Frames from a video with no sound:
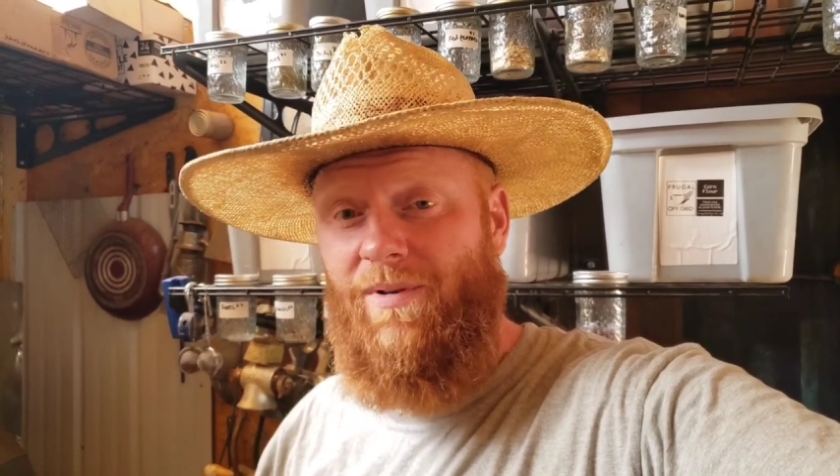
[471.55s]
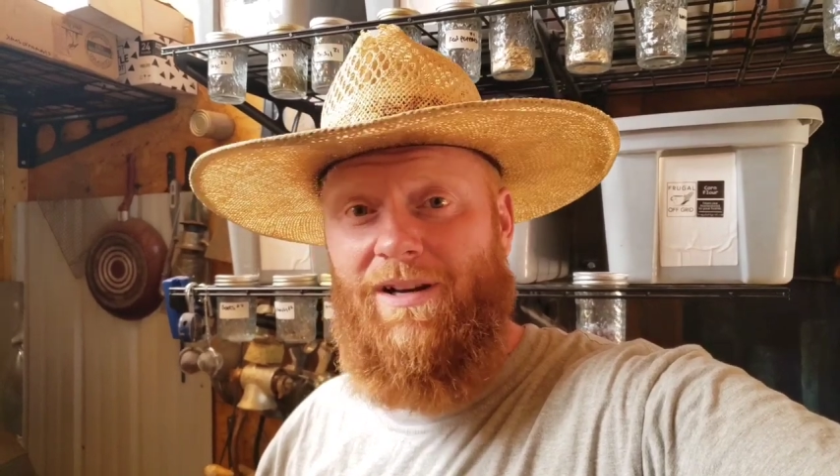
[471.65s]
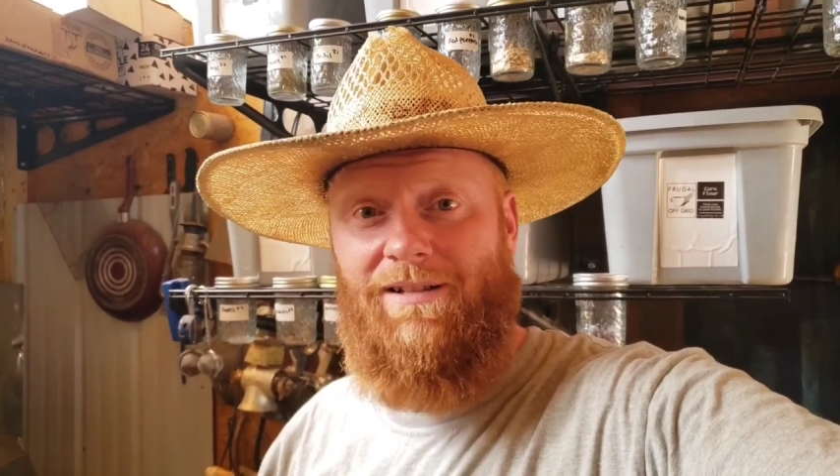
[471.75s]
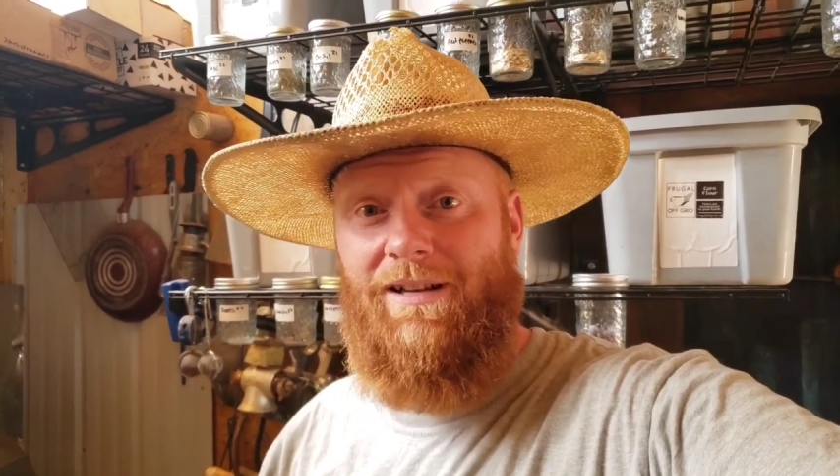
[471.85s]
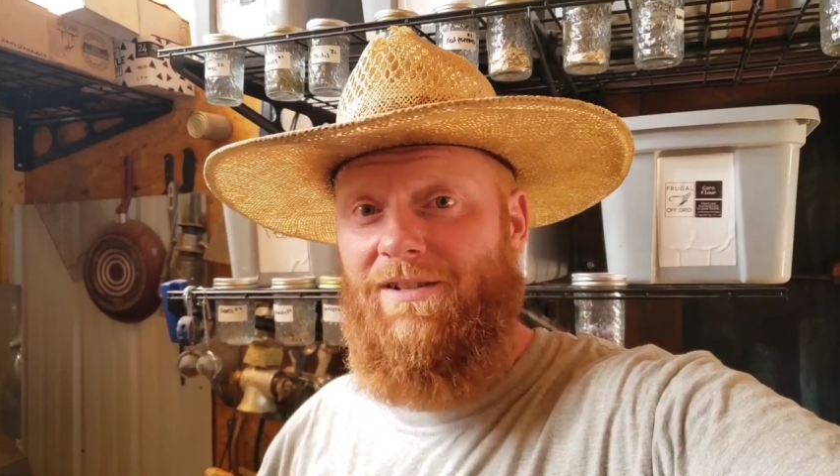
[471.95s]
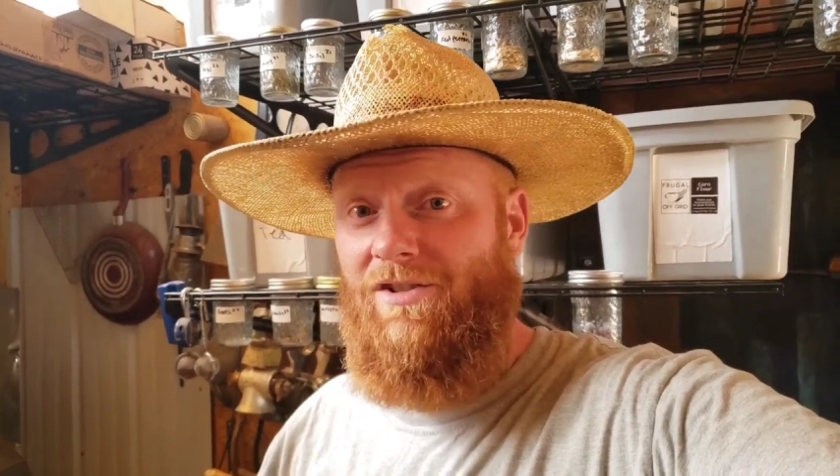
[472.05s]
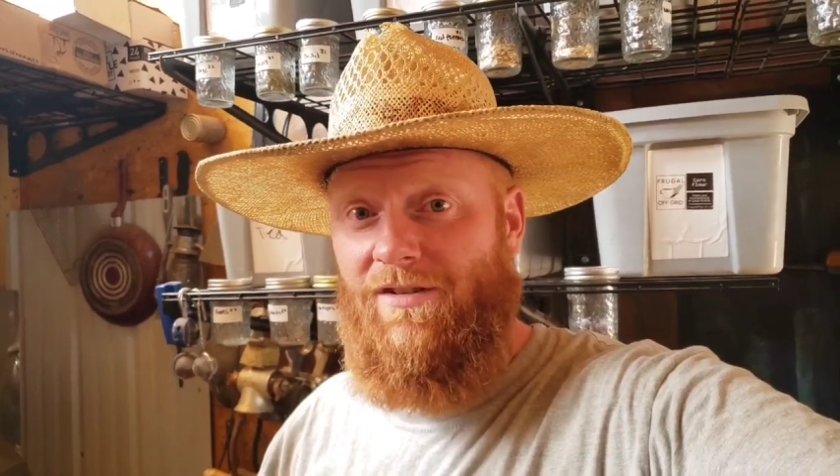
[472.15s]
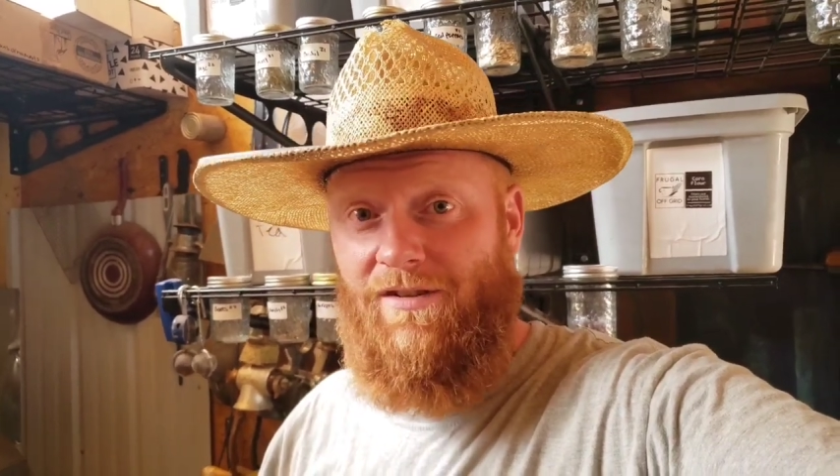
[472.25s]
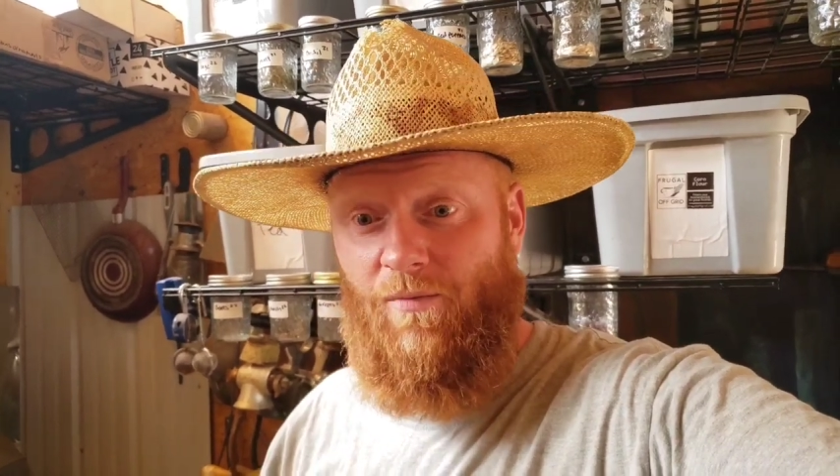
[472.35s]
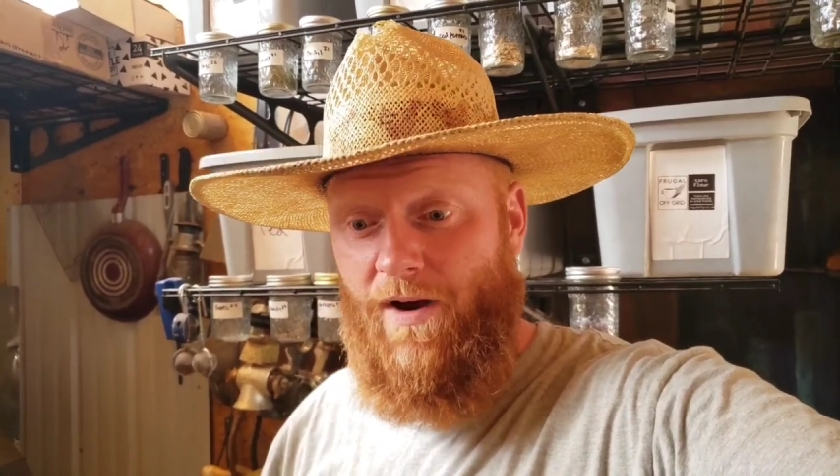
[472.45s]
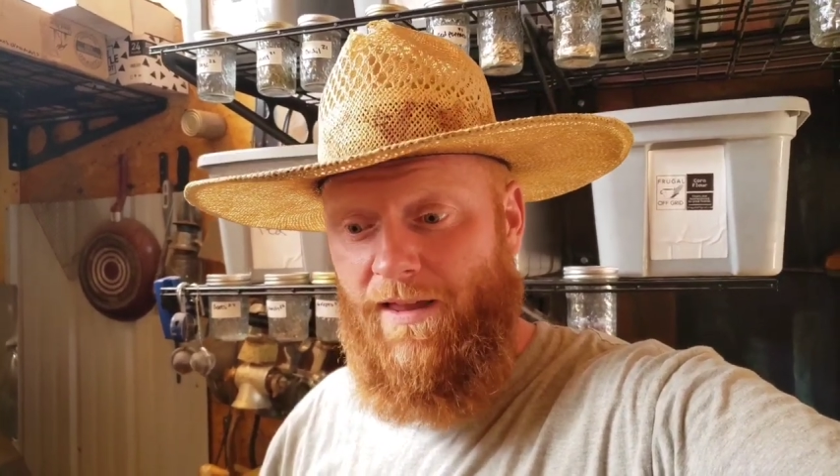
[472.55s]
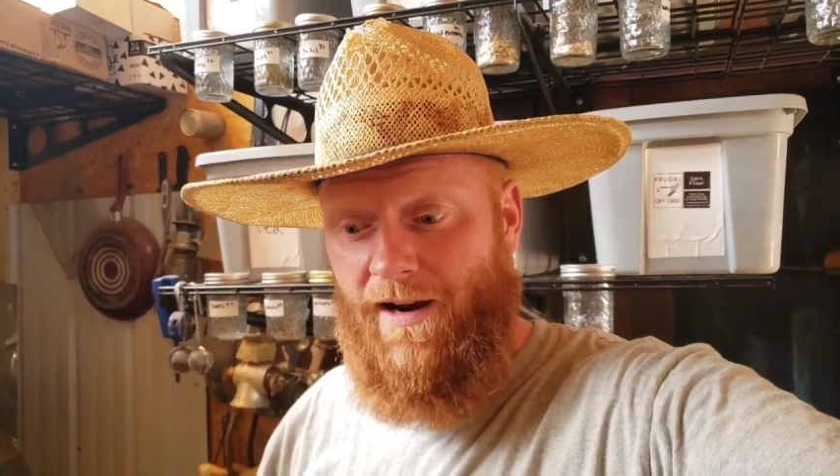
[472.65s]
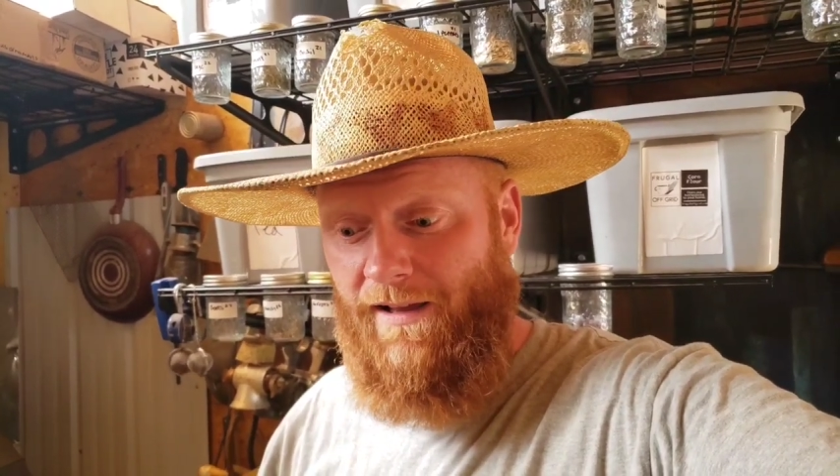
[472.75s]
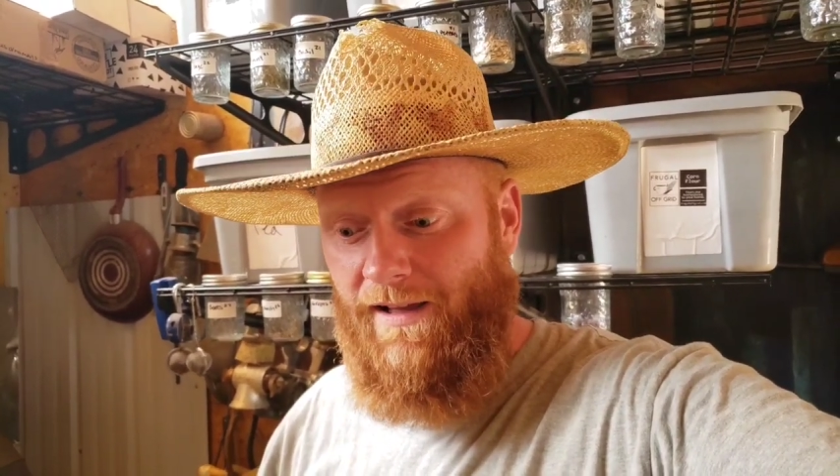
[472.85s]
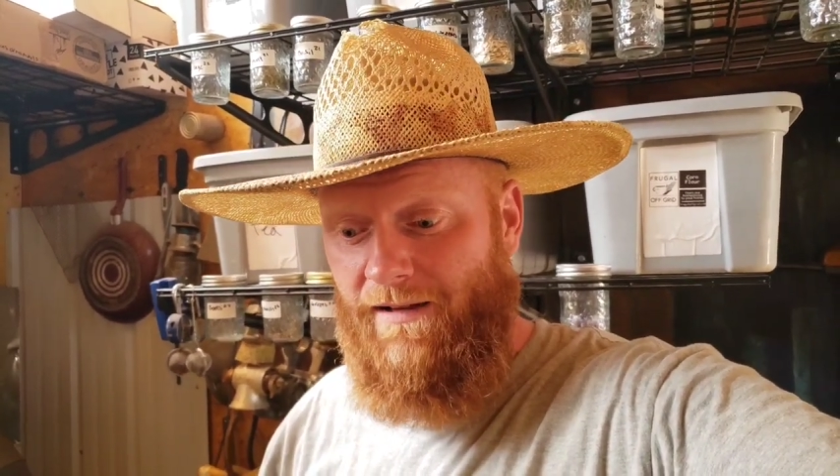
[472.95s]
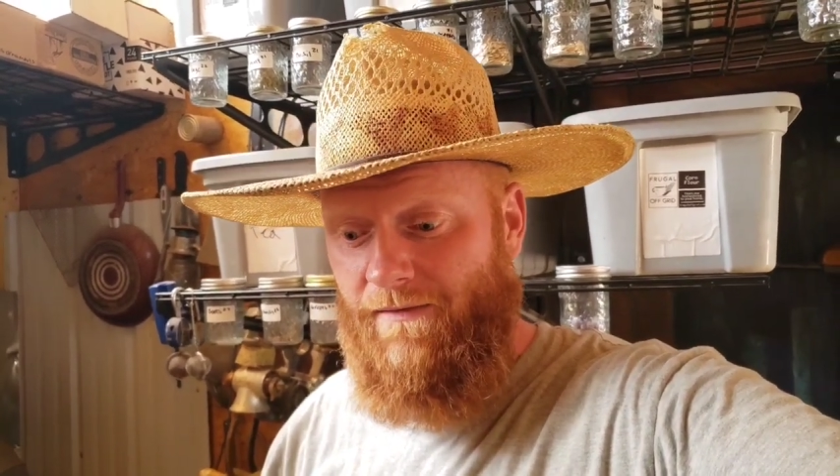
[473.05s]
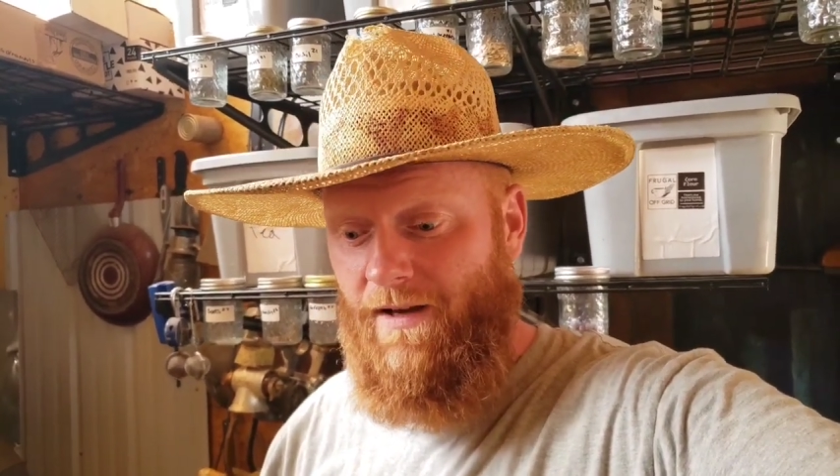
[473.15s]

because that's just the way that I live.